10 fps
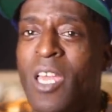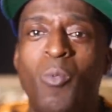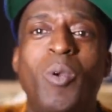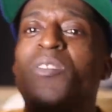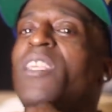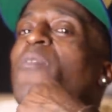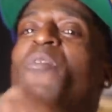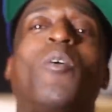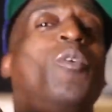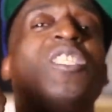We was in that
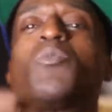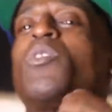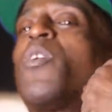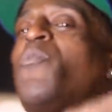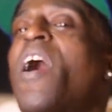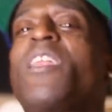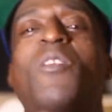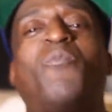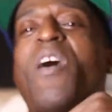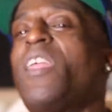field, we just went to fighting
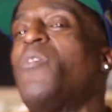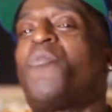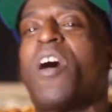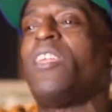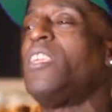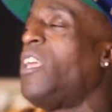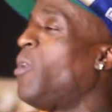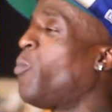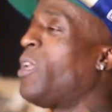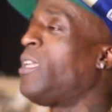and fighting and fighting, and
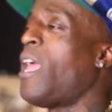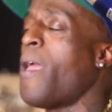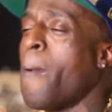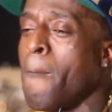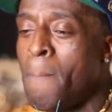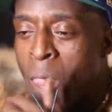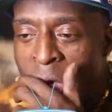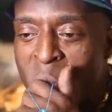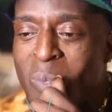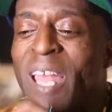it went down.
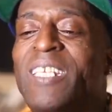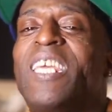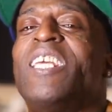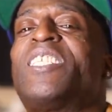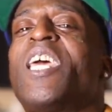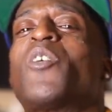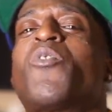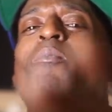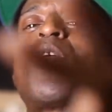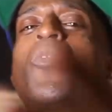Back then, Tales
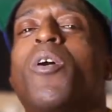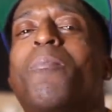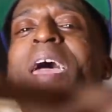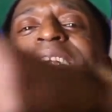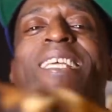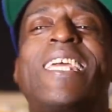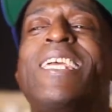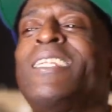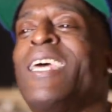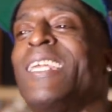from a Crip, back
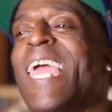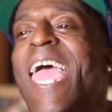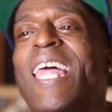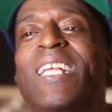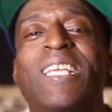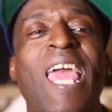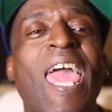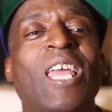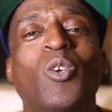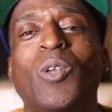then, they had a
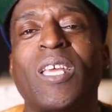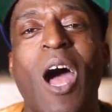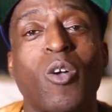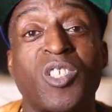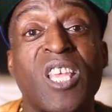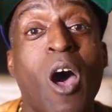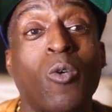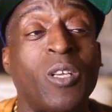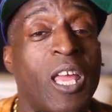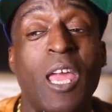gang unit called
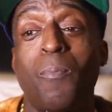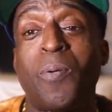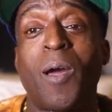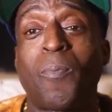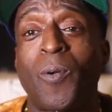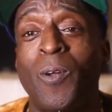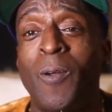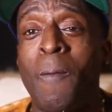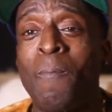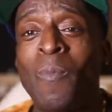Salt and Pepper.
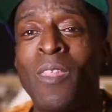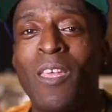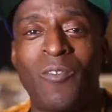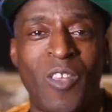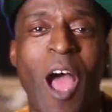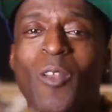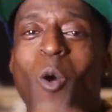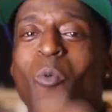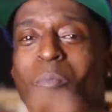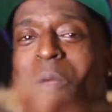If y'all
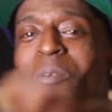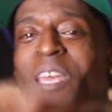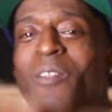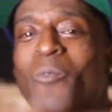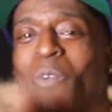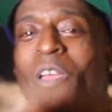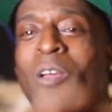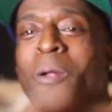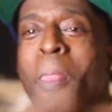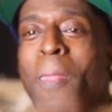don't remember that
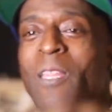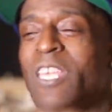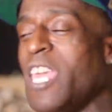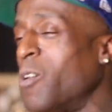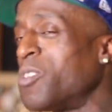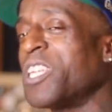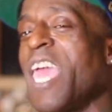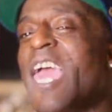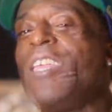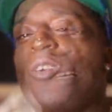gang unit, yeah, it was a
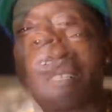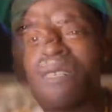gang unit.